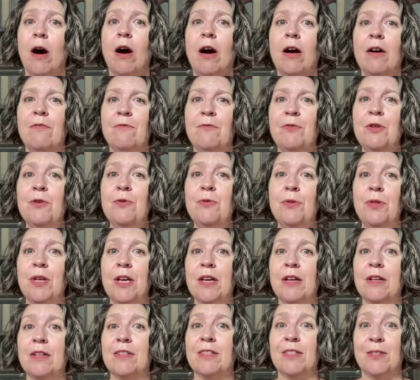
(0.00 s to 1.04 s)
on a few
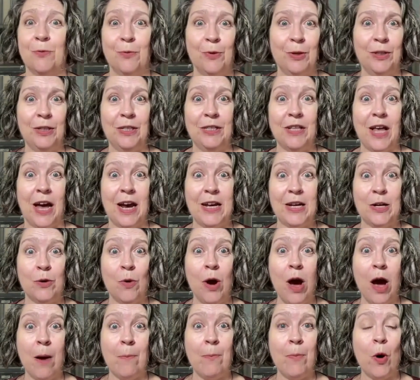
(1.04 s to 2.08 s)
things that really light you
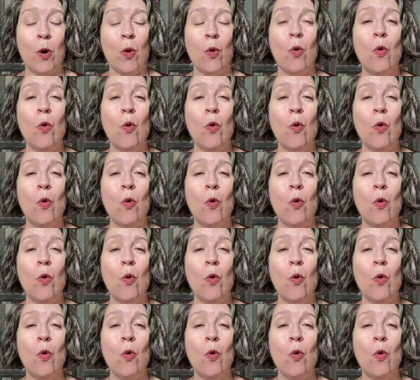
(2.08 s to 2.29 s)
up,